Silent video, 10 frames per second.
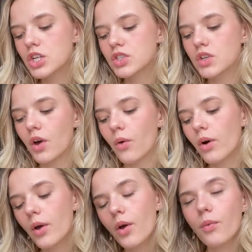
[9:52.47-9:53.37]

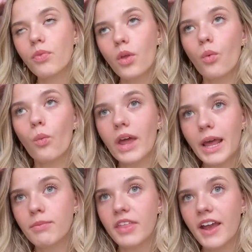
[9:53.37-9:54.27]
So when
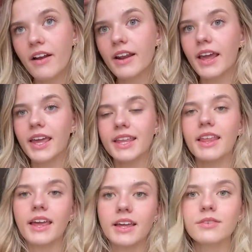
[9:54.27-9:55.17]
I'm there and I can
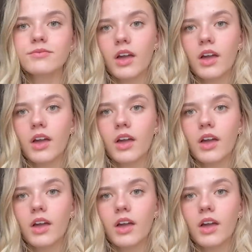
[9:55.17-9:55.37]
like